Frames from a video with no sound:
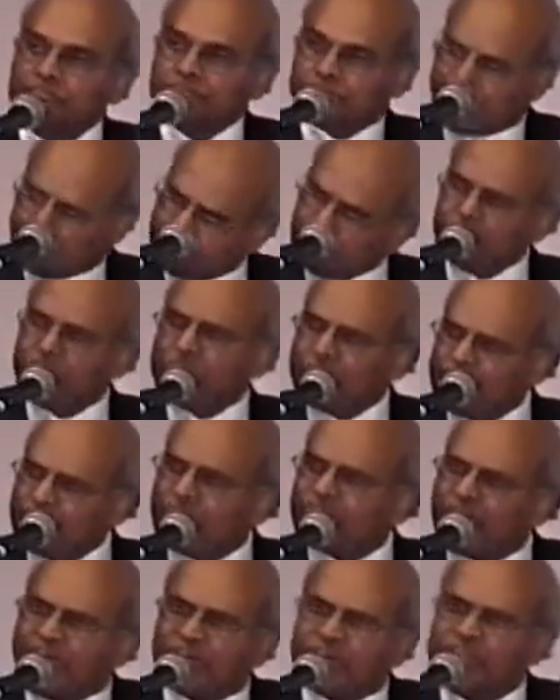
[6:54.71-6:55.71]
Let me
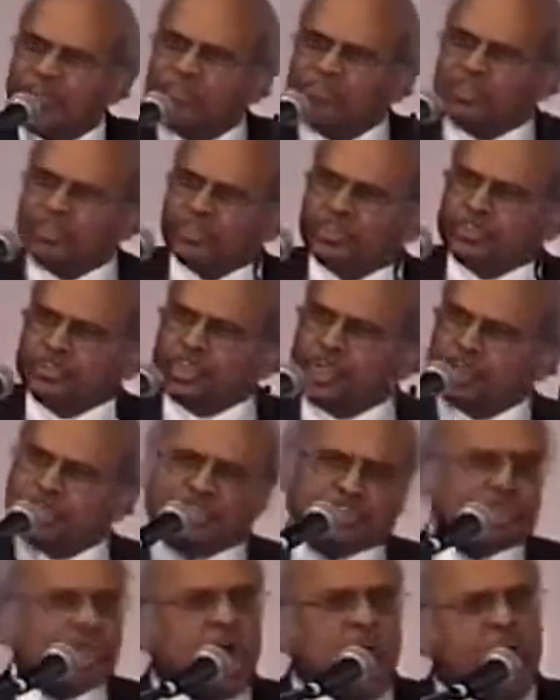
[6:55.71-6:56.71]
repeat that. The
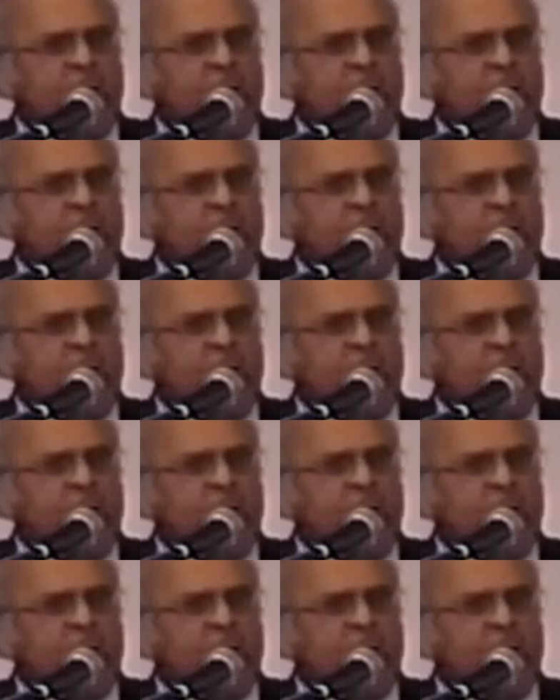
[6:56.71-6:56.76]
church,